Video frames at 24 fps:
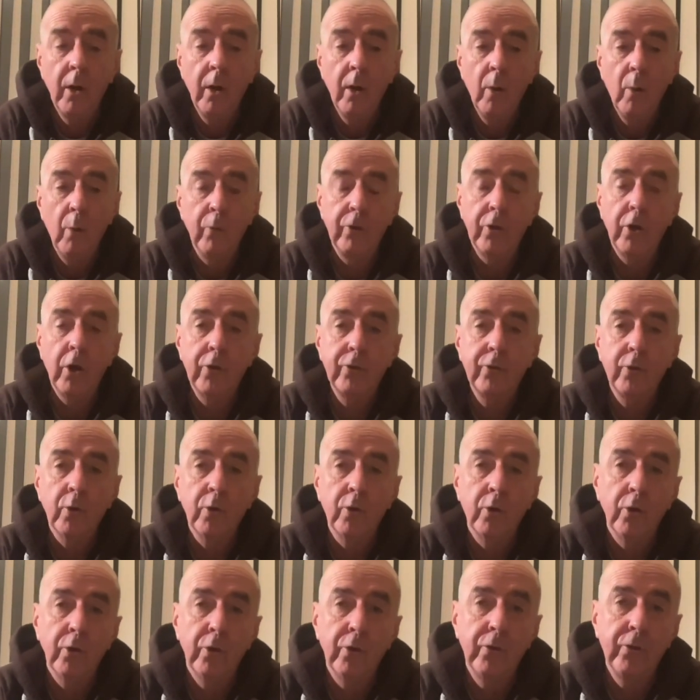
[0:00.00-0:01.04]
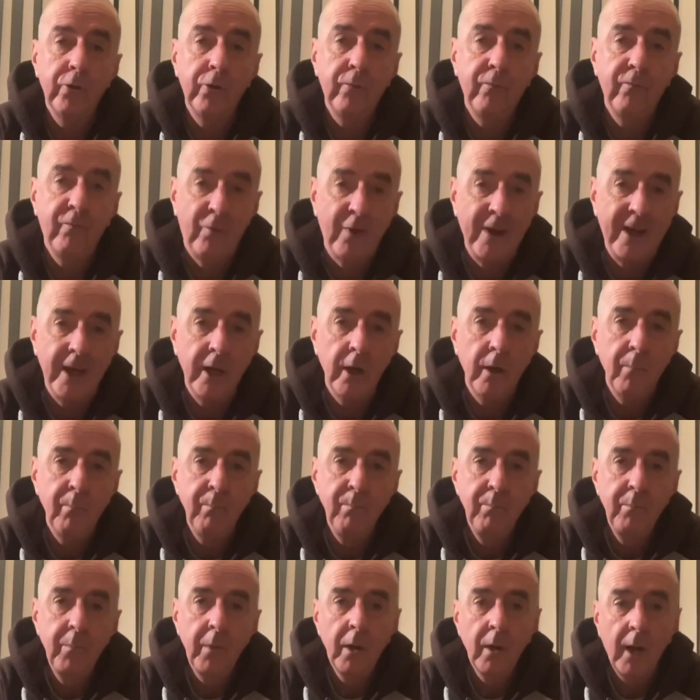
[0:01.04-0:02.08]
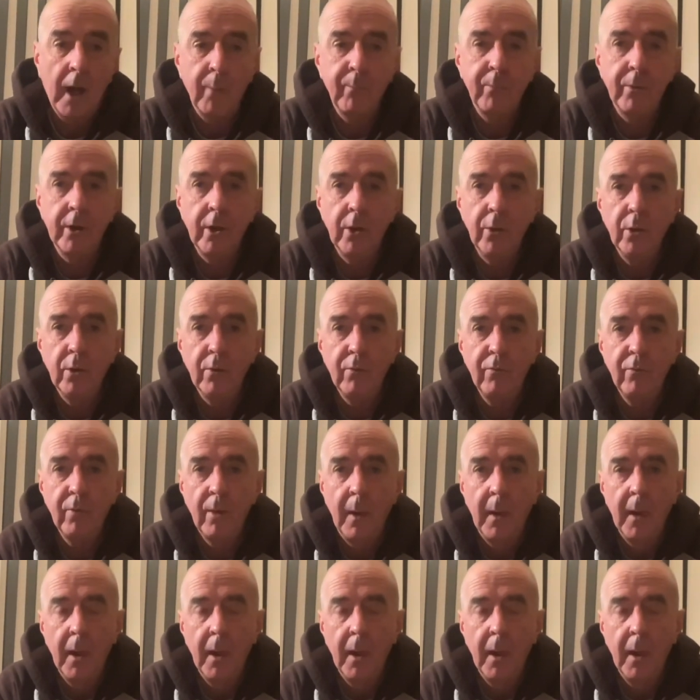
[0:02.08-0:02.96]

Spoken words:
was an article called Fear, aptly enough,